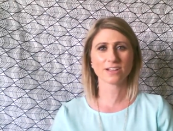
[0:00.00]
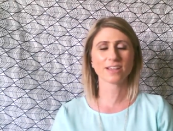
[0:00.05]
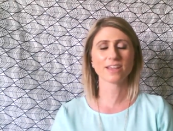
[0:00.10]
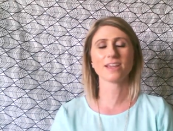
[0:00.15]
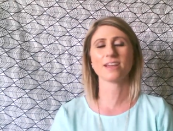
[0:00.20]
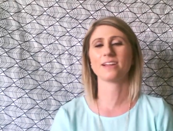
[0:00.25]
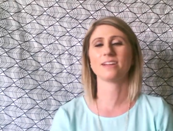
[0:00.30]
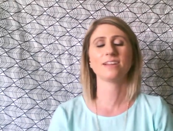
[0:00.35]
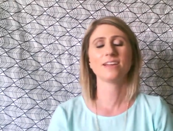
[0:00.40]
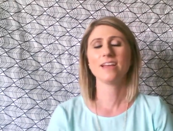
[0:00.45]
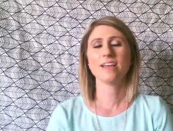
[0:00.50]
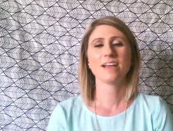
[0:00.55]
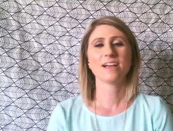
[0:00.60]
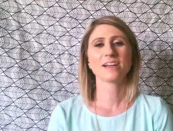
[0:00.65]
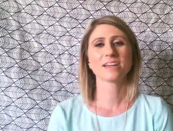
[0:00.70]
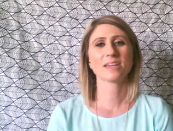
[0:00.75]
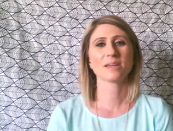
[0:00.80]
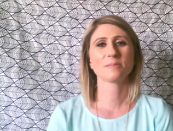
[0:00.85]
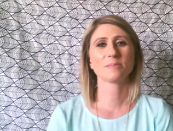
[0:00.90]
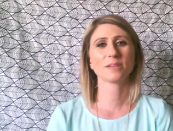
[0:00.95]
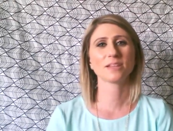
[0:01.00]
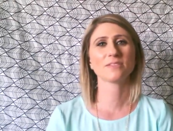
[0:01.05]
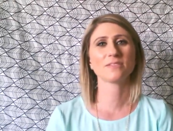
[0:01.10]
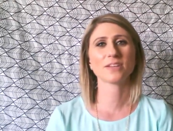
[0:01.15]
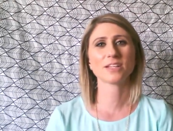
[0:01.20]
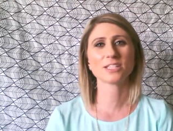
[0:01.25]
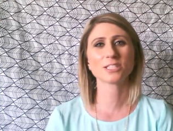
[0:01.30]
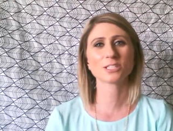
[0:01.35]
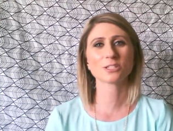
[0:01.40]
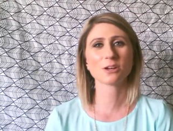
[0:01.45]
I can't, I can't believe
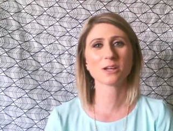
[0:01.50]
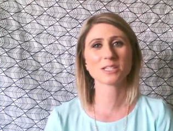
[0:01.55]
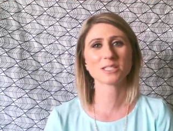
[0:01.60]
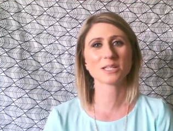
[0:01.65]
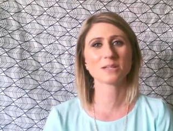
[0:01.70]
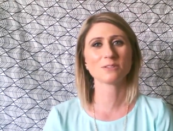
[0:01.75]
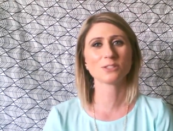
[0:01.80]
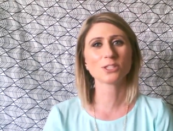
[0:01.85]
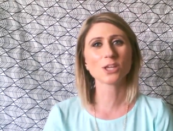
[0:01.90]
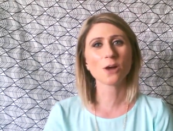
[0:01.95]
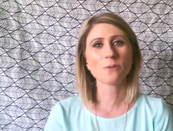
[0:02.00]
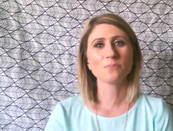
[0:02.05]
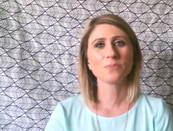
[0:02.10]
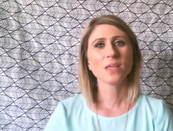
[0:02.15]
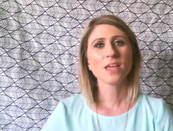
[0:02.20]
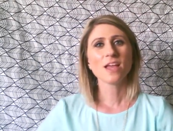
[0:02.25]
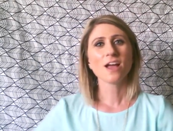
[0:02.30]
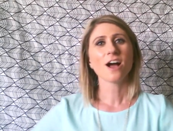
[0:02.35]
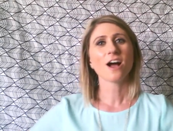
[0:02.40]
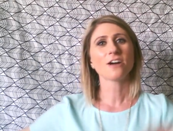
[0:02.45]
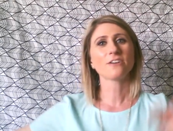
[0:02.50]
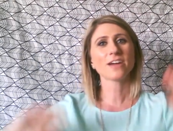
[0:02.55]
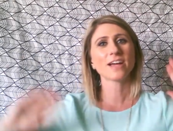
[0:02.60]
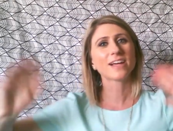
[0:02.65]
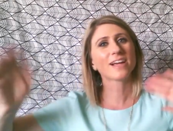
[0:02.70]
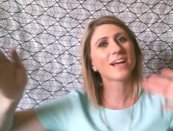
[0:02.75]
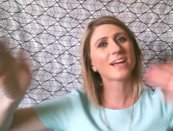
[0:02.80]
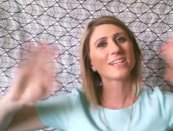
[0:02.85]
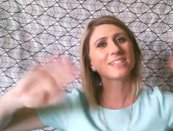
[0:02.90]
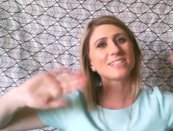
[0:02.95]
it. It's crazy. So, all
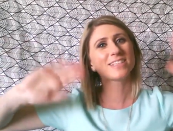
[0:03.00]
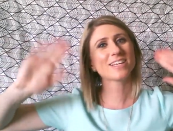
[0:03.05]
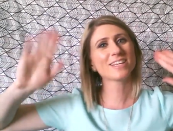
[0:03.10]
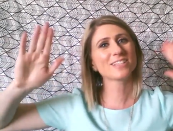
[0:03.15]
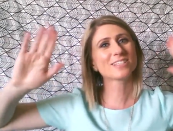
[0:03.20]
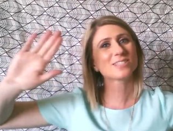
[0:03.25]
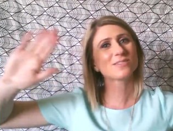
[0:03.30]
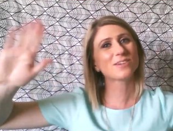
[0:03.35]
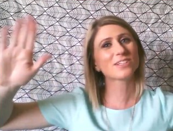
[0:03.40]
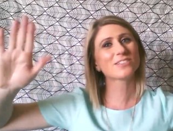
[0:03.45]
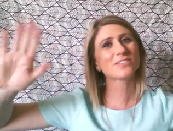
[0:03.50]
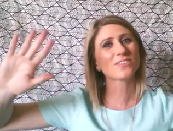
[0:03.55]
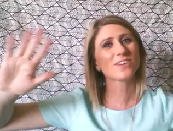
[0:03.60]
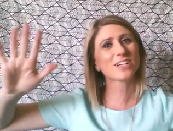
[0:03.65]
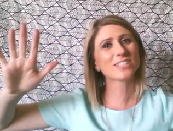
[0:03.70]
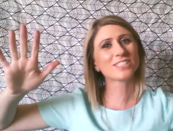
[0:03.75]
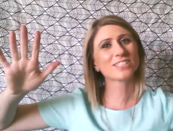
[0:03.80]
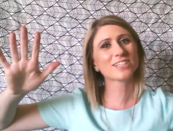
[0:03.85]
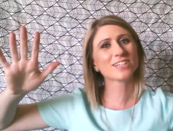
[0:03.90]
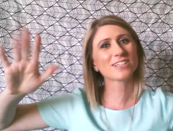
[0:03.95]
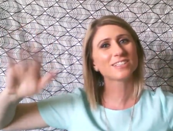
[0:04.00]
right, guys, thank you so much for watching.